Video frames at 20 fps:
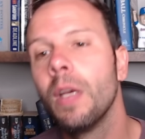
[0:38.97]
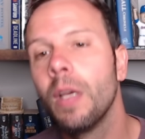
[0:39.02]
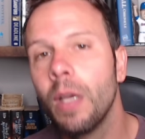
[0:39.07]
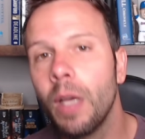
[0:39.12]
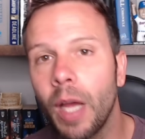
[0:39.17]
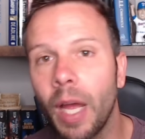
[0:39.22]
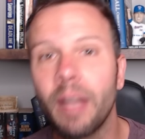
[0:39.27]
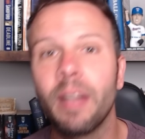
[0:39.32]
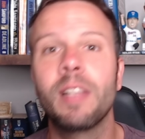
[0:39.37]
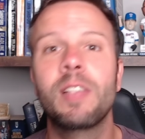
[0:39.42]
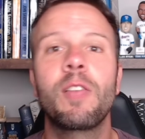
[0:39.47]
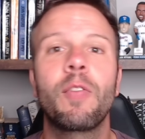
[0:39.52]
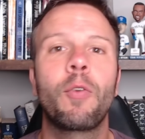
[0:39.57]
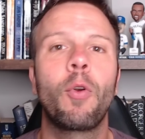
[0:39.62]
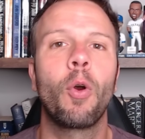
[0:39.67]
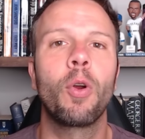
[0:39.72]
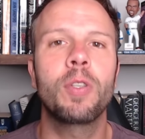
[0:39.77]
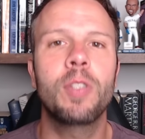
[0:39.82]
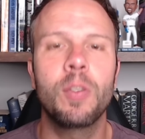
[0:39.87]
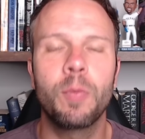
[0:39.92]
And this, of
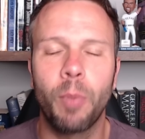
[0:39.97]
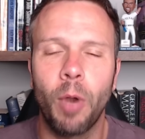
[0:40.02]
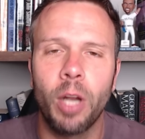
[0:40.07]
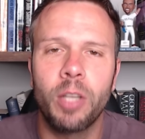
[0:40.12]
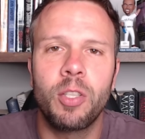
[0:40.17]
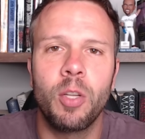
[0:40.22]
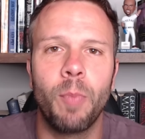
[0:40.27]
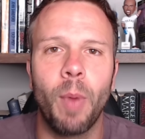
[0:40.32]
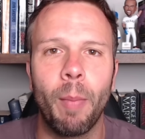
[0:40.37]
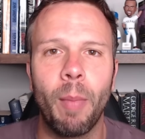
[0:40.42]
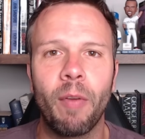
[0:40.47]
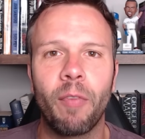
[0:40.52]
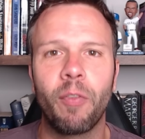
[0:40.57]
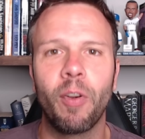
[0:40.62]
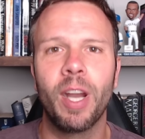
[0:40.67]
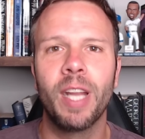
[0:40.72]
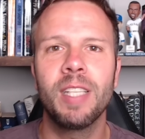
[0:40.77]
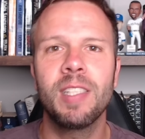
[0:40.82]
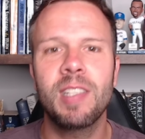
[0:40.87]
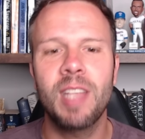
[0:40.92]
course, is brought to you by my
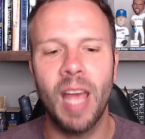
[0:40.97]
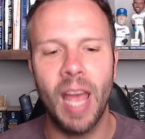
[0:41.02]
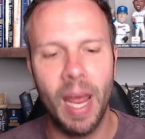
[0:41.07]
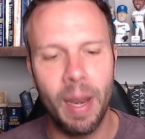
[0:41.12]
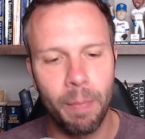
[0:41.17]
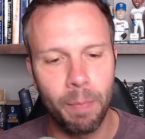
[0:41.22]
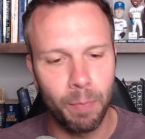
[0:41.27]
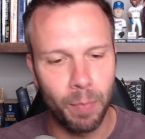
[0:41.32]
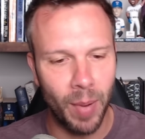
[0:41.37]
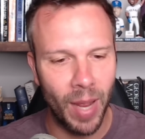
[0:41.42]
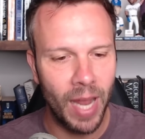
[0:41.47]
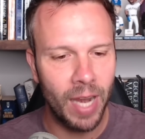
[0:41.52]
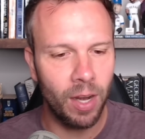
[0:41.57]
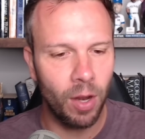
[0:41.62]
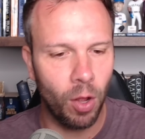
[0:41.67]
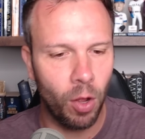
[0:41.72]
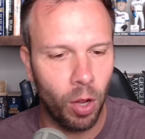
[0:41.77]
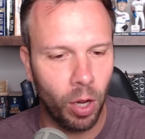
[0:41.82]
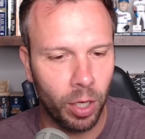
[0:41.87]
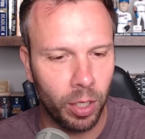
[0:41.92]
friends at Bet
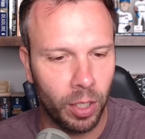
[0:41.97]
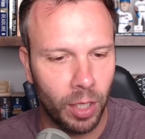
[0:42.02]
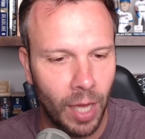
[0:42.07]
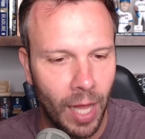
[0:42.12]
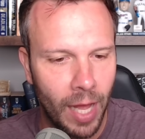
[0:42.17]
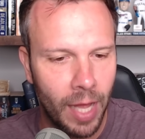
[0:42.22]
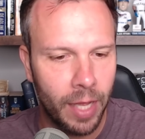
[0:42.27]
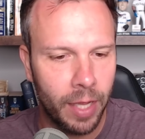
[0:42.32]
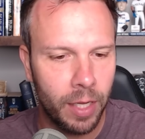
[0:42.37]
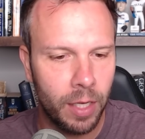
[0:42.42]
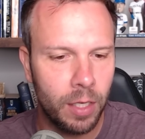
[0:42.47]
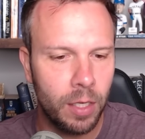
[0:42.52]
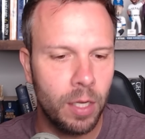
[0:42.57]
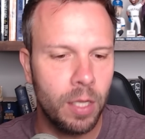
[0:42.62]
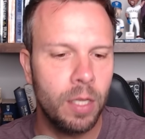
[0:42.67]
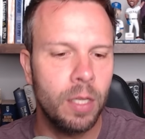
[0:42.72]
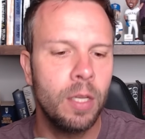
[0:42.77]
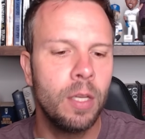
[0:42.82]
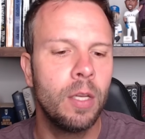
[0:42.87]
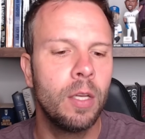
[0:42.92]
Online,
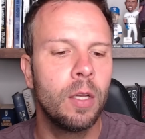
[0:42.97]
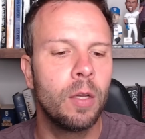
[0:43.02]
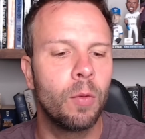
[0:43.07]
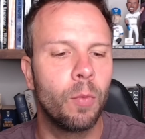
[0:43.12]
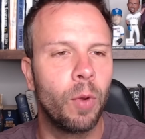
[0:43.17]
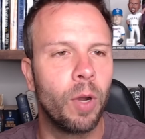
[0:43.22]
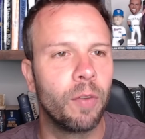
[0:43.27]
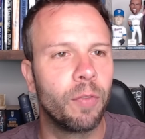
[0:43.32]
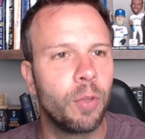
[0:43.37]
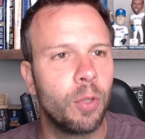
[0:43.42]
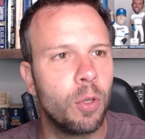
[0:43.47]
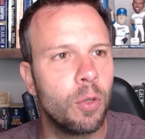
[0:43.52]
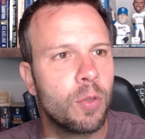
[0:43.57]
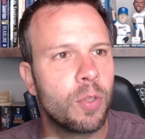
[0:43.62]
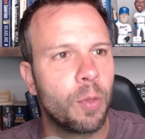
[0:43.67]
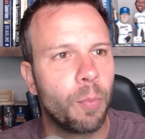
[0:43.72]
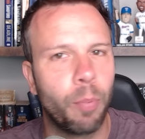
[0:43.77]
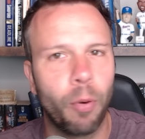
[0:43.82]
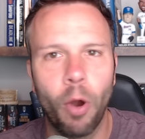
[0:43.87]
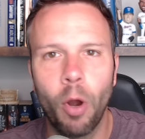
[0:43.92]
where if you use
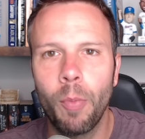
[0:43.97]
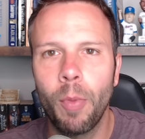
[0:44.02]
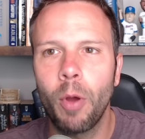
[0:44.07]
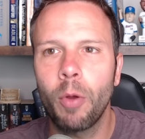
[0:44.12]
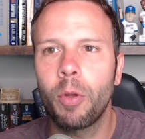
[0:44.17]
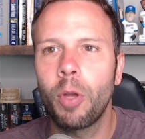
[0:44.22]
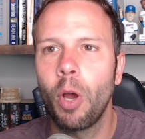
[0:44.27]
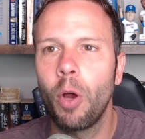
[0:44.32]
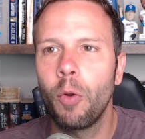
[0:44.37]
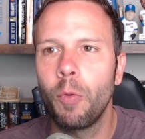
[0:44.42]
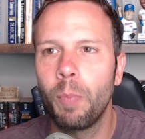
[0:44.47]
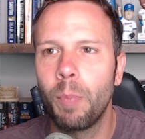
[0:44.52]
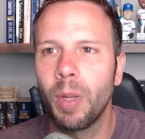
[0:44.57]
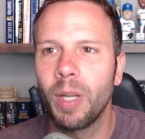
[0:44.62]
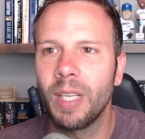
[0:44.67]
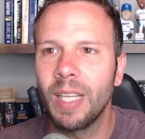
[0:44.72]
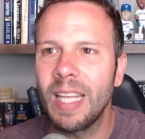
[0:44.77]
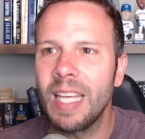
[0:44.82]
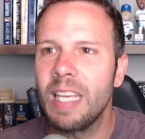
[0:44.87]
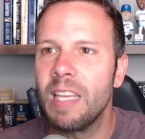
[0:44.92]
the promo code
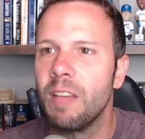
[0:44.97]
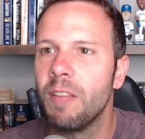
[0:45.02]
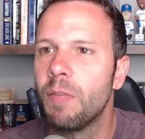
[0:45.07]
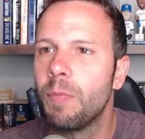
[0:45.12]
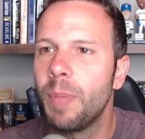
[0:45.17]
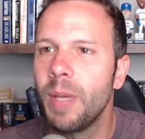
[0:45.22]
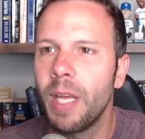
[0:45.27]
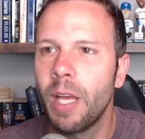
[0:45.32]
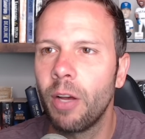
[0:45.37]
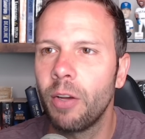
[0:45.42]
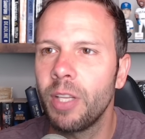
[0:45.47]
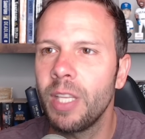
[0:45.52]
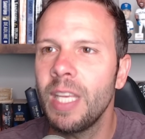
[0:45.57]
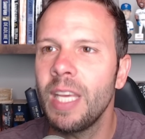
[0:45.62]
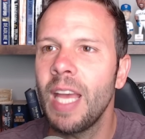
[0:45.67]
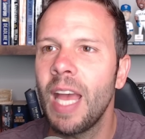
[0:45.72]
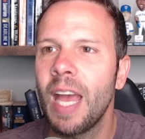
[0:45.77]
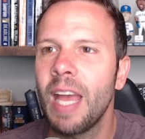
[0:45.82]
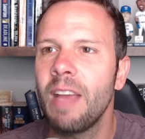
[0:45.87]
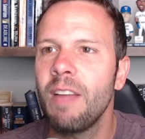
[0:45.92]
BELIEVE, B L
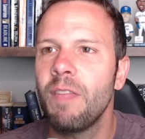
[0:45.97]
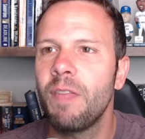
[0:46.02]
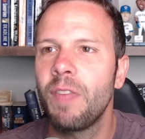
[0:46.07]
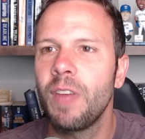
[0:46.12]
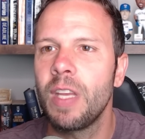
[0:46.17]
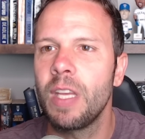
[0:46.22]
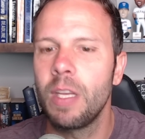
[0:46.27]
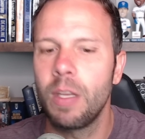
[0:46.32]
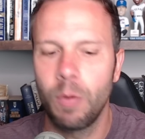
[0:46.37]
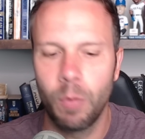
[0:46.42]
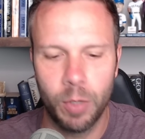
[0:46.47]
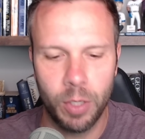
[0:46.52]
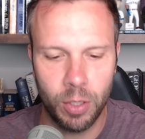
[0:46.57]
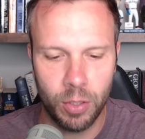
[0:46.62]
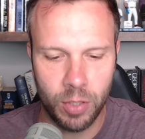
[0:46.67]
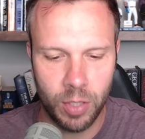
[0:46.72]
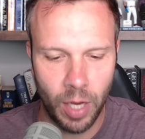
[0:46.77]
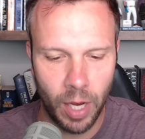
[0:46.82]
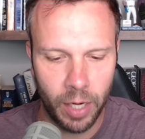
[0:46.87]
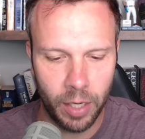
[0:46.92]
E A V, when you
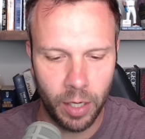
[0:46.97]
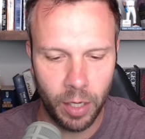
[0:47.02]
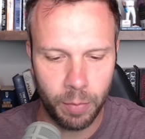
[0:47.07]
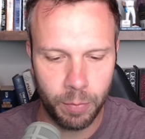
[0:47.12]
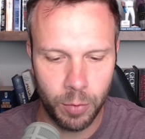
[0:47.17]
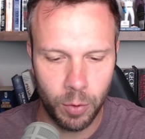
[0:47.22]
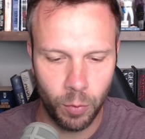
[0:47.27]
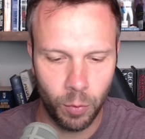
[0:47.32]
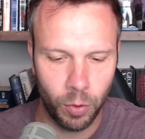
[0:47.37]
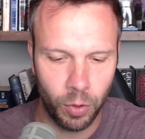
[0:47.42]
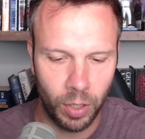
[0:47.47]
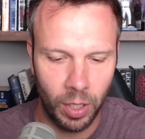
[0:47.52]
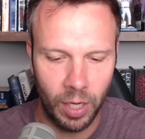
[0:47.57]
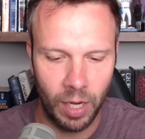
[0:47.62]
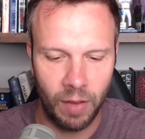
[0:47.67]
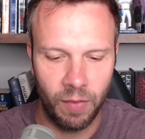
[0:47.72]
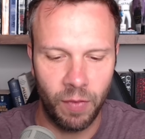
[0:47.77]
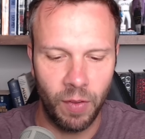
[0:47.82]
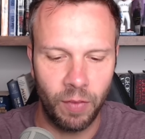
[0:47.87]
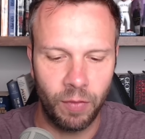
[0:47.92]
sign up, you will get
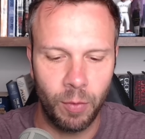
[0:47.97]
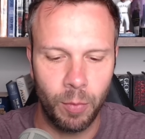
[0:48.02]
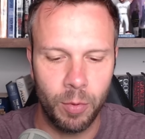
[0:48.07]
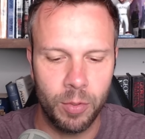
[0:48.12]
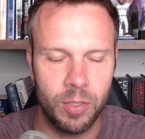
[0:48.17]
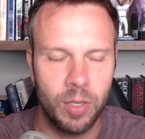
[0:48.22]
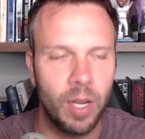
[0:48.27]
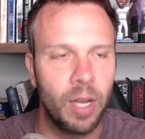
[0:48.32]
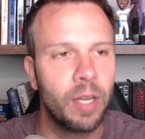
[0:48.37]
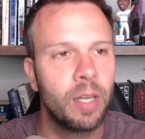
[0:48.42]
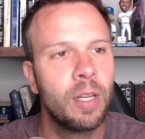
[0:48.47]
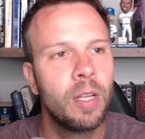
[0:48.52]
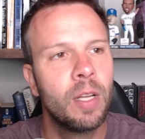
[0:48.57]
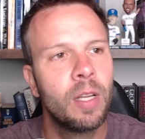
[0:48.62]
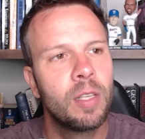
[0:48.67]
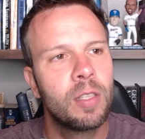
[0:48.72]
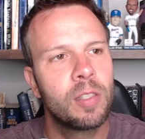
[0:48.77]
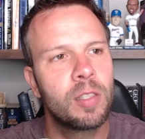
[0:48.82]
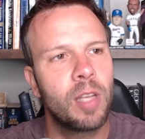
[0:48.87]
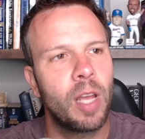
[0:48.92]
a 50%
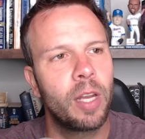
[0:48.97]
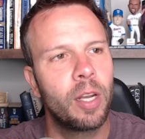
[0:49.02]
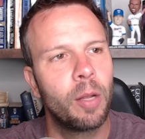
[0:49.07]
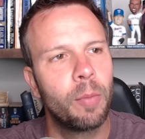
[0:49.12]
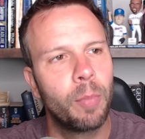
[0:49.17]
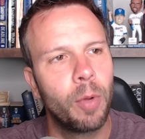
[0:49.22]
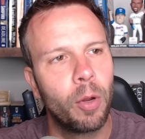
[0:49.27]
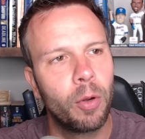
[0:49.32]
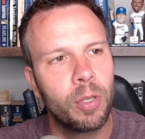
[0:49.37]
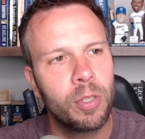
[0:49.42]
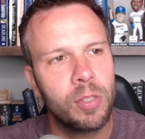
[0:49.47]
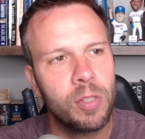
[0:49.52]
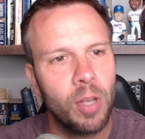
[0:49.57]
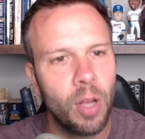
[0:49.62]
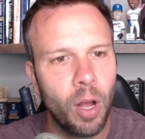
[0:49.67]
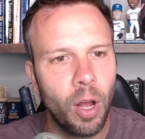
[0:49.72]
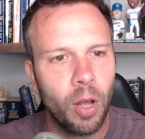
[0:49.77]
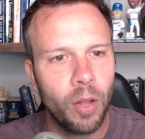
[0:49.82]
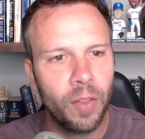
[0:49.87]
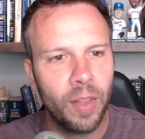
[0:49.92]
sign up bonus
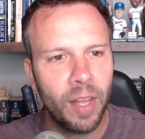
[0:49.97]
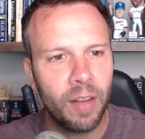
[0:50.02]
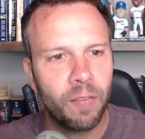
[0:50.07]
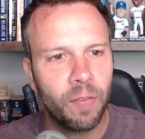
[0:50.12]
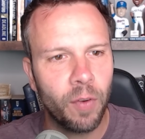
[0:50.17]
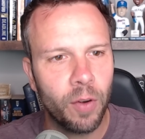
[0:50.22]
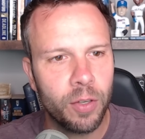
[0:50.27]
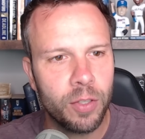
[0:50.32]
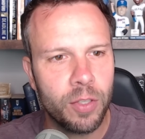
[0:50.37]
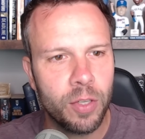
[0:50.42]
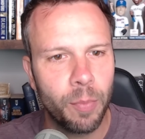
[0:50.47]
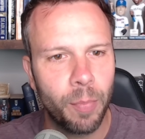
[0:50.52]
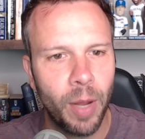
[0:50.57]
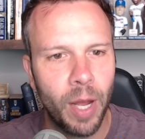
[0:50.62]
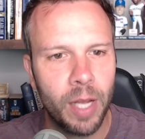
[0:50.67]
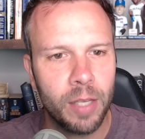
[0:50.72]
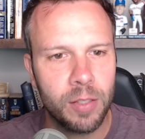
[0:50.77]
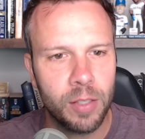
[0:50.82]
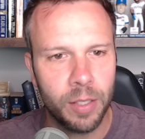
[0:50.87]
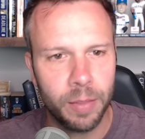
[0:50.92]
on that first
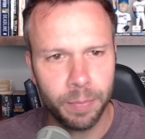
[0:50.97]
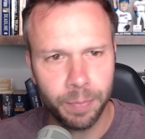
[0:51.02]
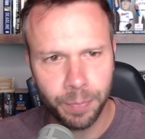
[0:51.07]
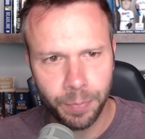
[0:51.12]
deposit.